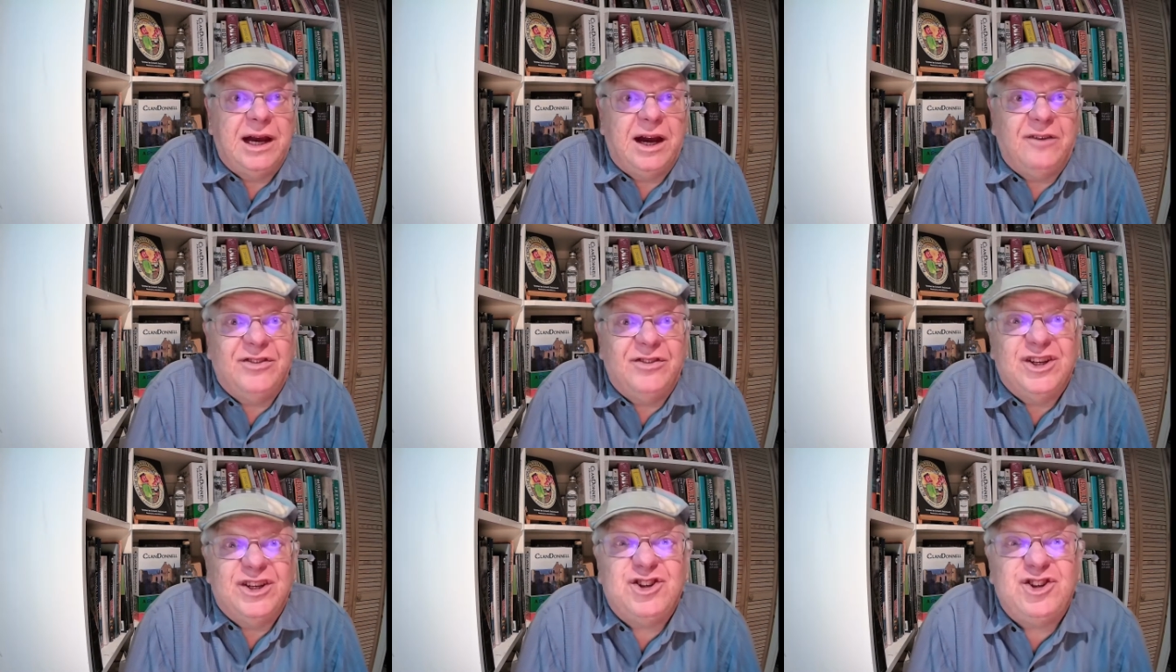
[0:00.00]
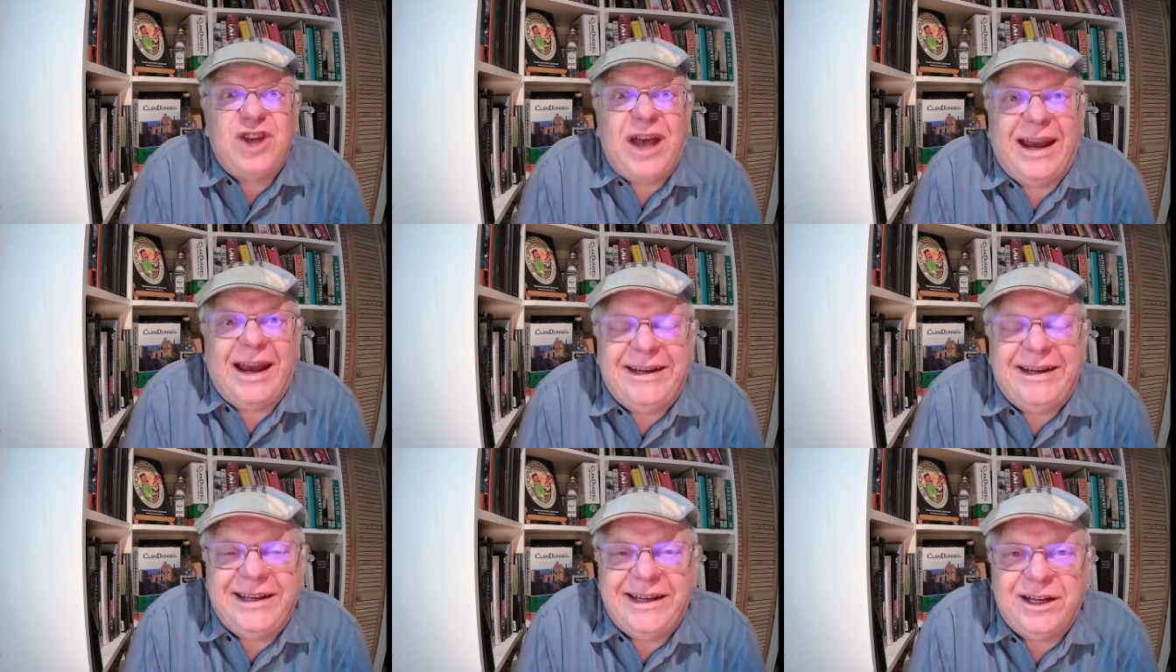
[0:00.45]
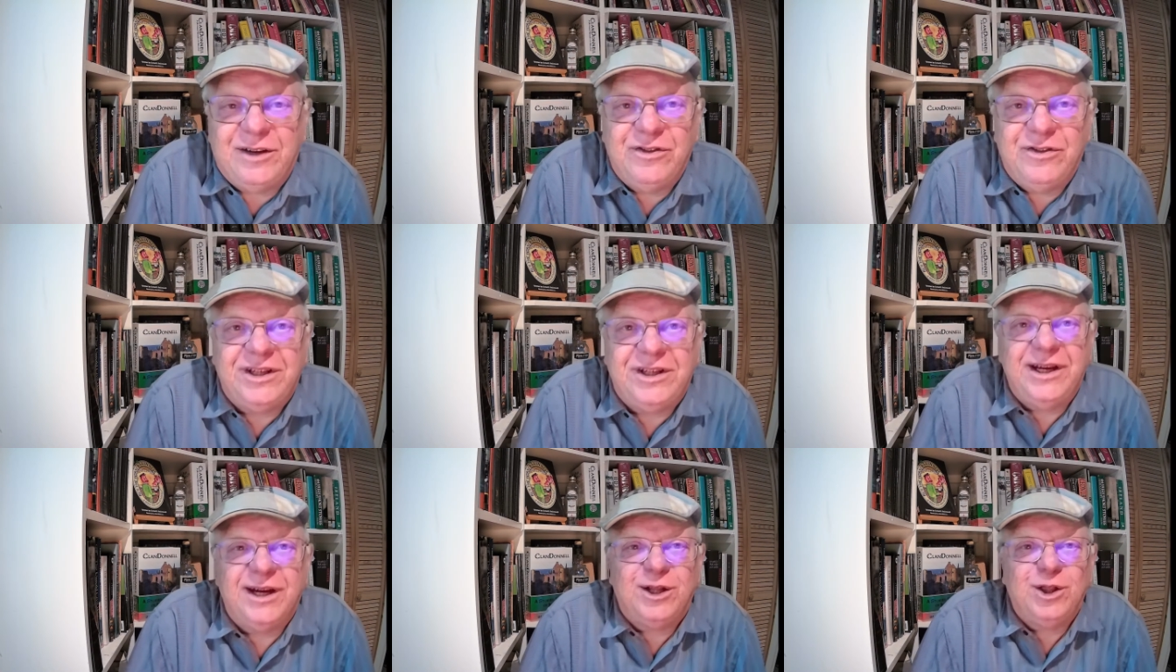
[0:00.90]
of the signing
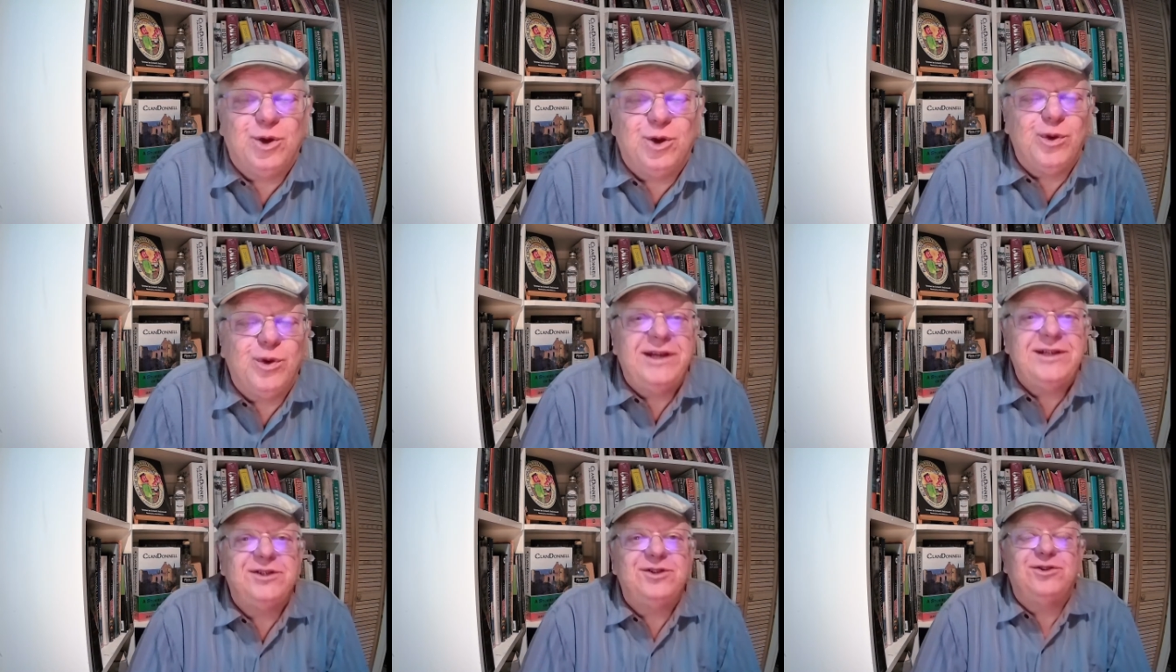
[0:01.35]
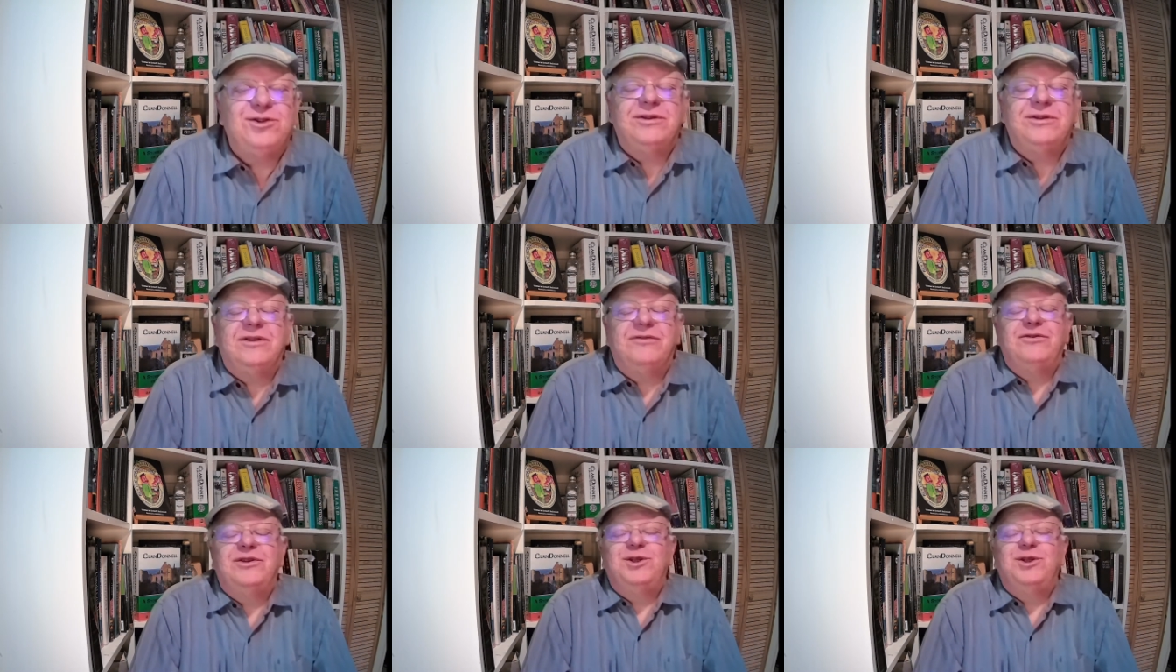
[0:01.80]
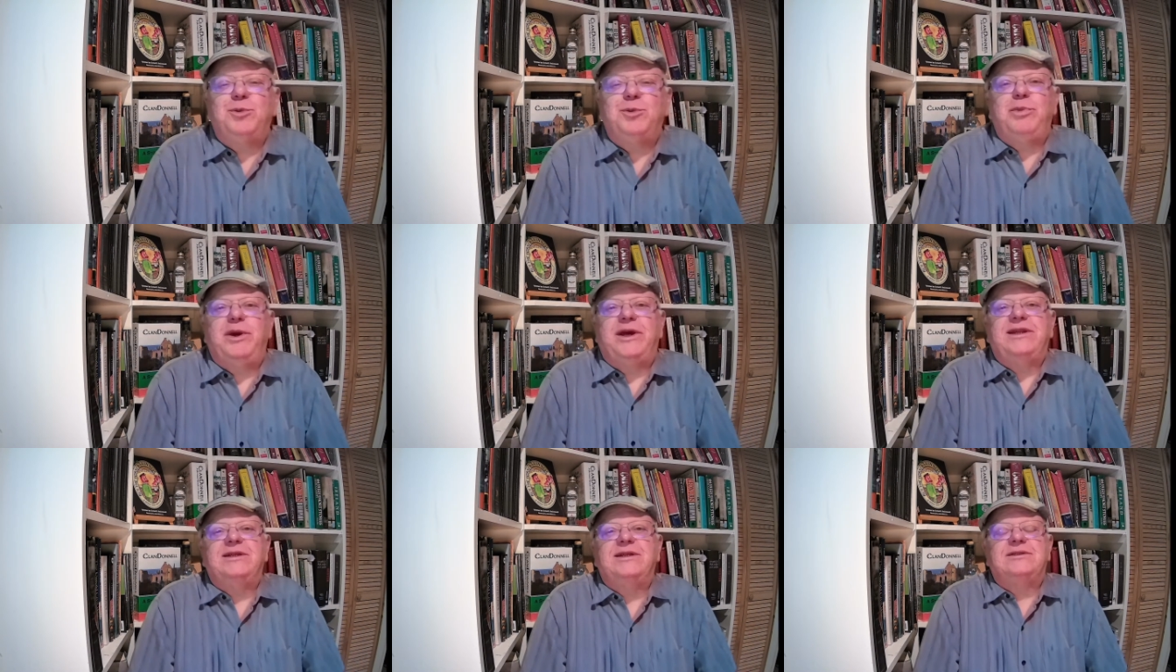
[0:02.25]
of the Declaration of
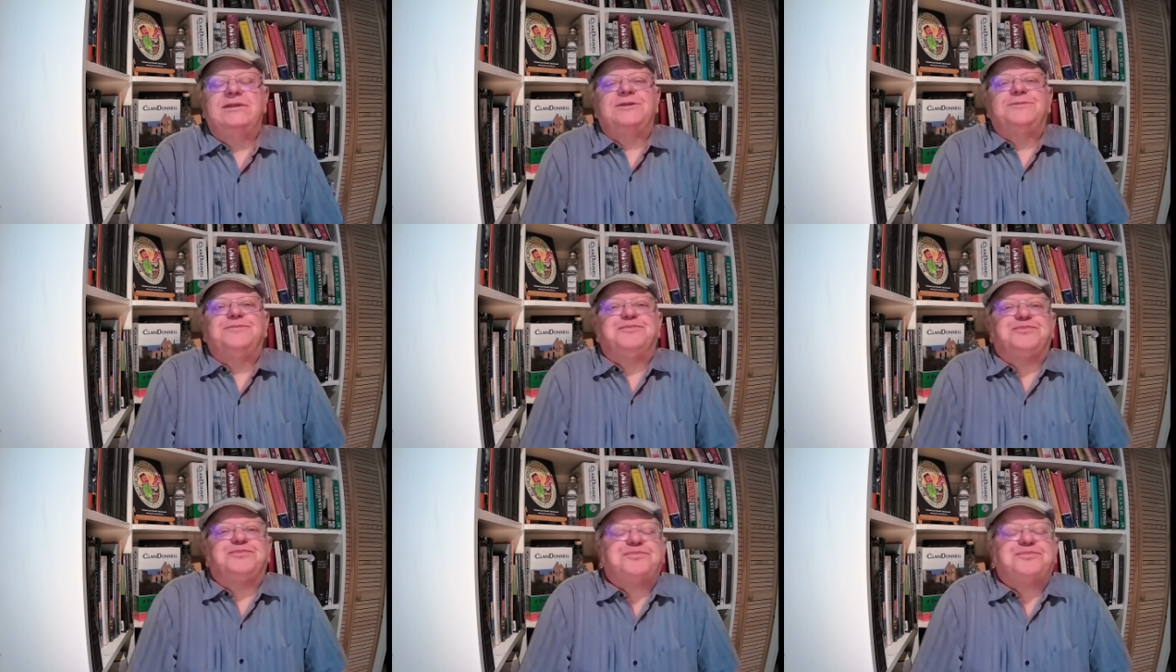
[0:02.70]
Independence.